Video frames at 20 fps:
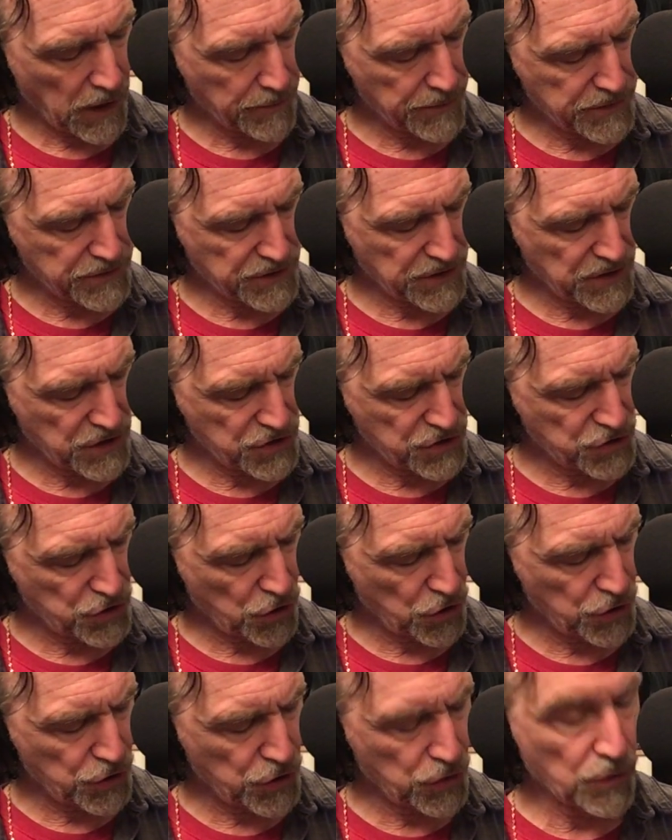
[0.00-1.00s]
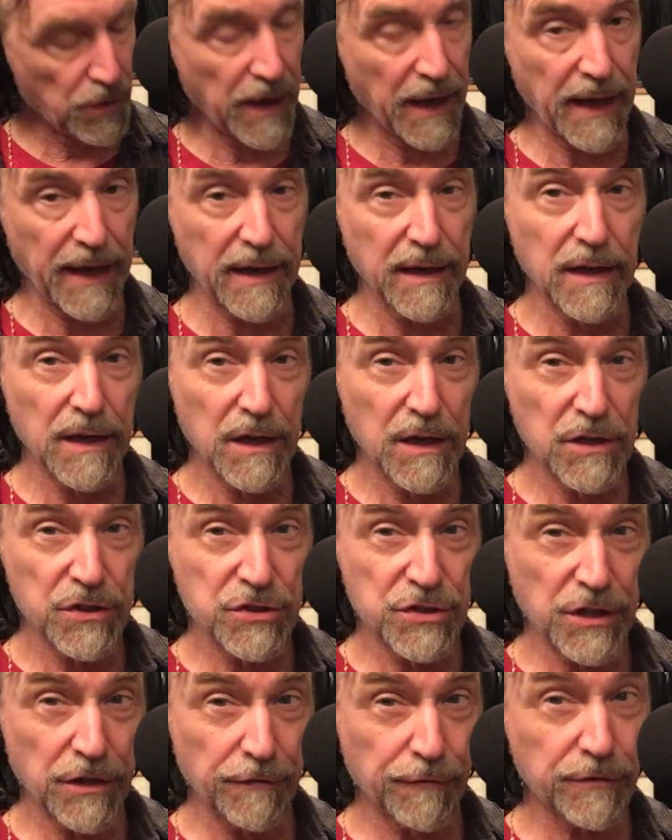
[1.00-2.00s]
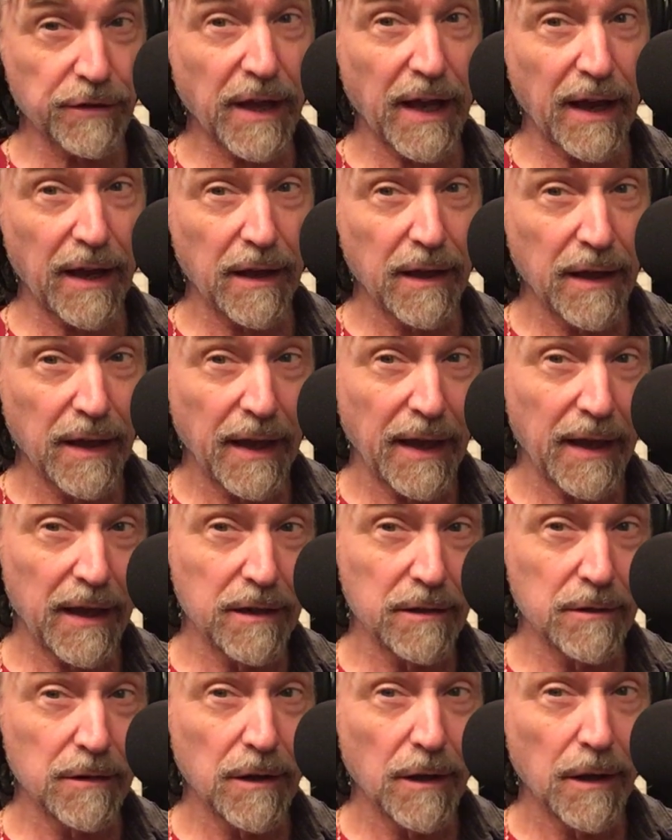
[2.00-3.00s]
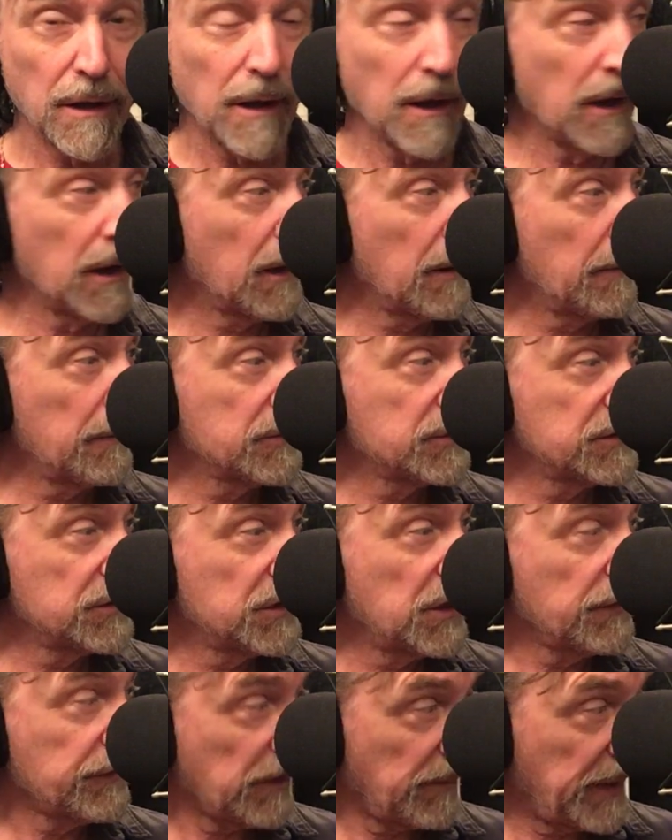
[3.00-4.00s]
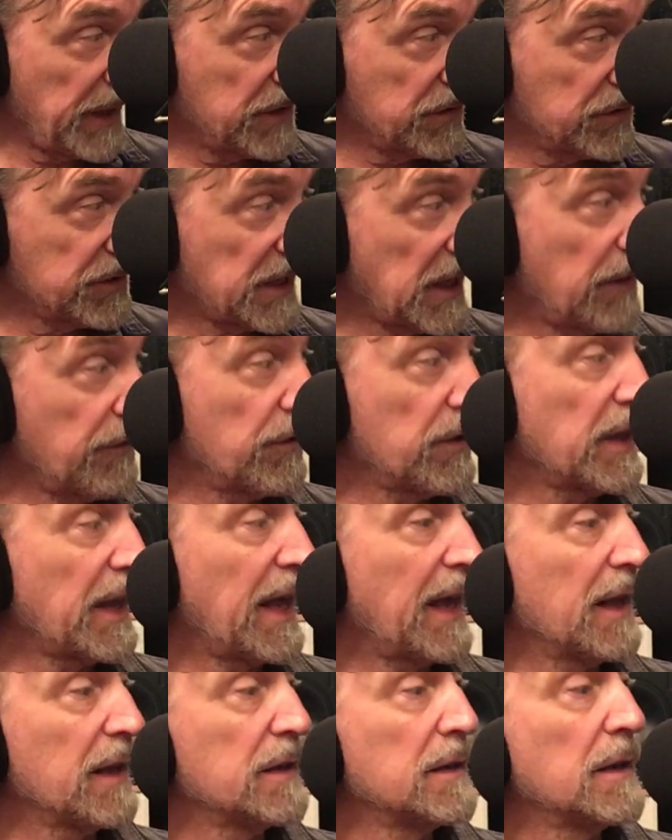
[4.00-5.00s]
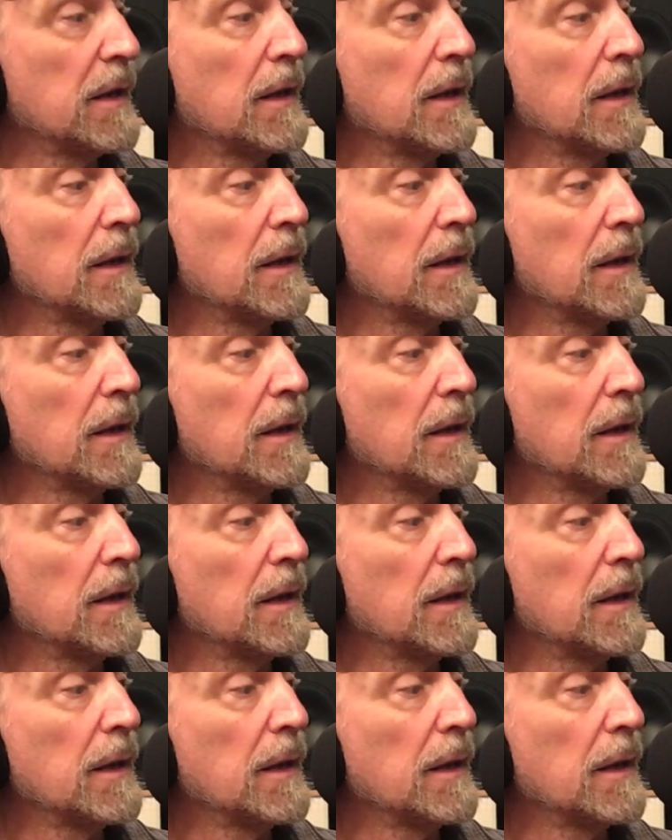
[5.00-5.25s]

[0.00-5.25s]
I'm just going to show you a G flat and G flat major 7th and